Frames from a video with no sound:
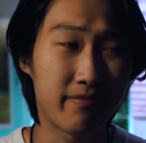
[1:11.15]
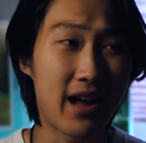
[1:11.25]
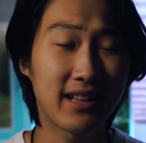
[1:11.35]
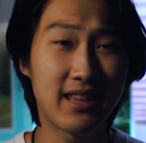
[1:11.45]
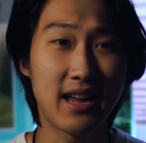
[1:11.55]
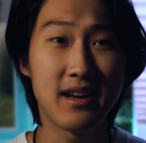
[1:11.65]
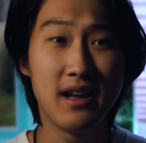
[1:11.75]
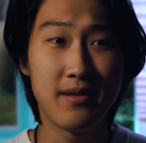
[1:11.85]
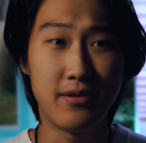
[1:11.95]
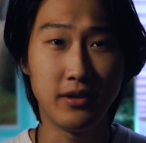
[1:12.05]
the fact that
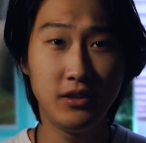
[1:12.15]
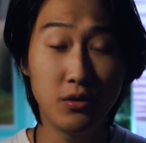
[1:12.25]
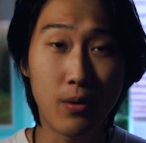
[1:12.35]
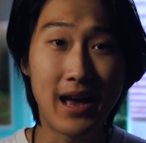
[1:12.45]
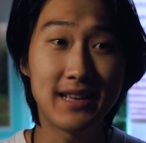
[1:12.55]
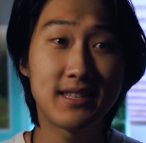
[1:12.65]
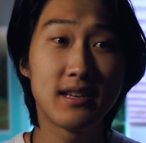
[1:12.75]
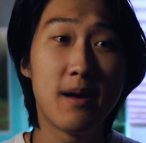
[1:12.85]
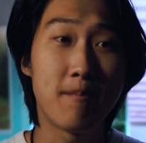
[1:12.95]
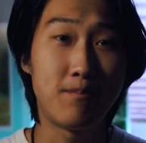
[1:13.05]
the U
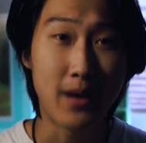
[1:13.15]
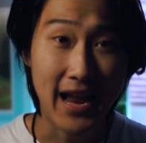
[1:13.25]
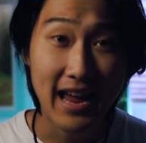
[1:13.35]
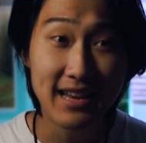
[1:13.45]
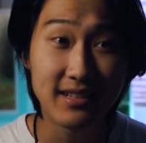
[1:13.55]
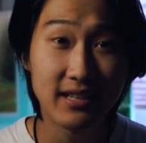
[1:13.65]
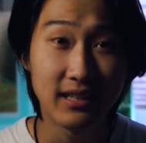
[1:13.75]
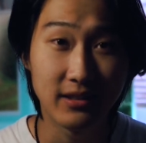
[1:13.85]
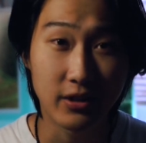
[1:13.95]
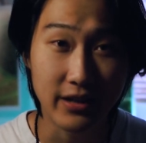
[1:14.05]
S banned
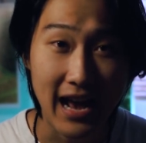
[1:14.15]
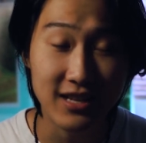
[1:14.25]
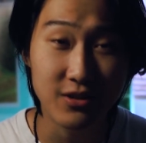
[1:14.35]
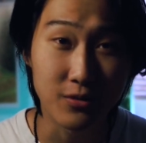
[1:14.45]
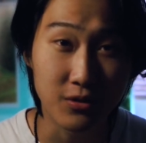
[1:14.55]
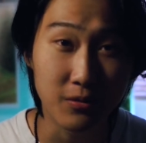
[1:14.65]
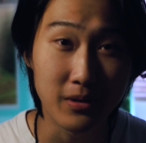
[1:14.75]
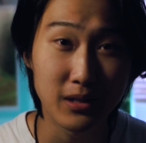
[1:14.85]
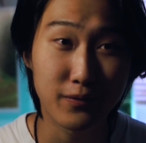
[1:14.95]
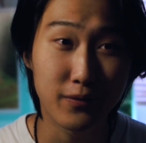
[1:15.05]
international
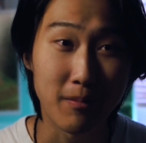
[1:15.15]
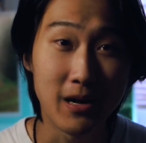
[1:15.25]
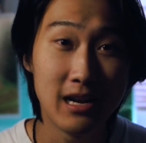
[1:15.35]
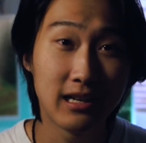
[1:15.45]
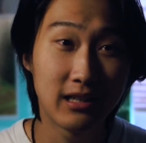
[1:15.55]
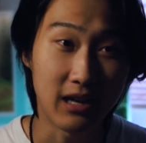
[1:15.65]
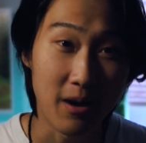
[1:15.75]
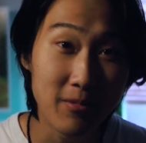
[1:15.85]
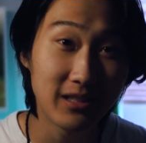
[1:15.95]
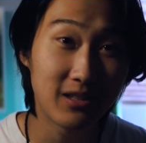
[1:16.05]
students from
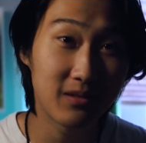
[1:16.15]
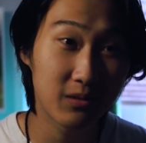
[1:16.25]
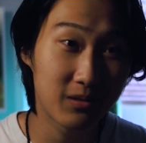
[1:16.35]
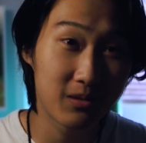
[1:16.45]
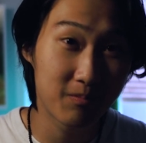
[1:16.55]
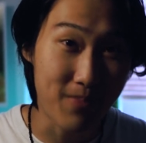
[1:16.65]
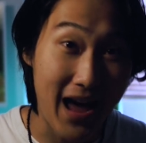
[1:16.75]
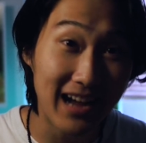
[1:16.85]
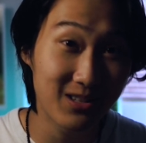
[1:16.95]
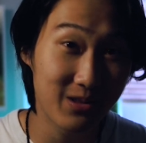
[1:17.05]
coming to
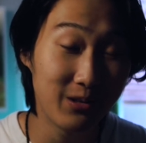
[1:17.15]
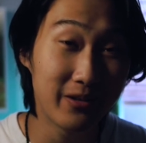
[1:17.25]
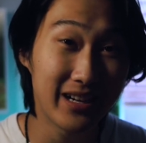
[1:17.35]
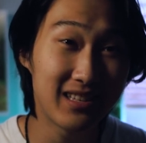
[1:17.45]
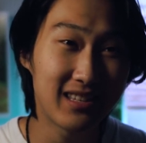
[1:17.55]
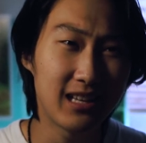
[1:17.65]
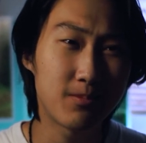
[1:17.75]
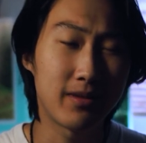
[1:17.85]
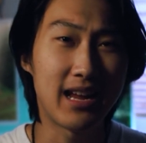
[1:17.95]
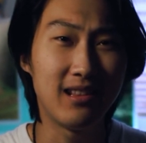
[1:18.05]
back to the United States,
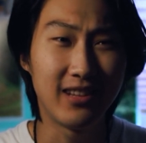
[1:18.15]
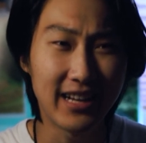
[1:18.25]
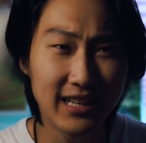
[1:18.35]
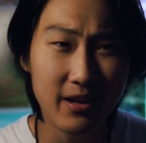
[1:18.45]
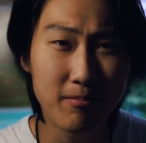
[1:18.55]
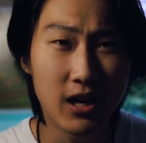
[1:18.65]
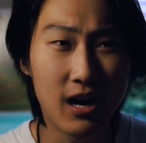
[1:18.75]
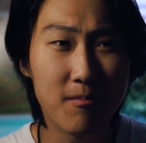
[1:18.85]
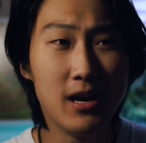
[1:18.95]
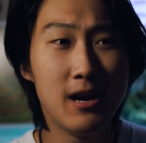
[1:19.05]
but then letting them
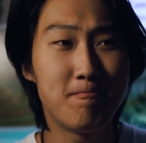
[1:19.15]
come,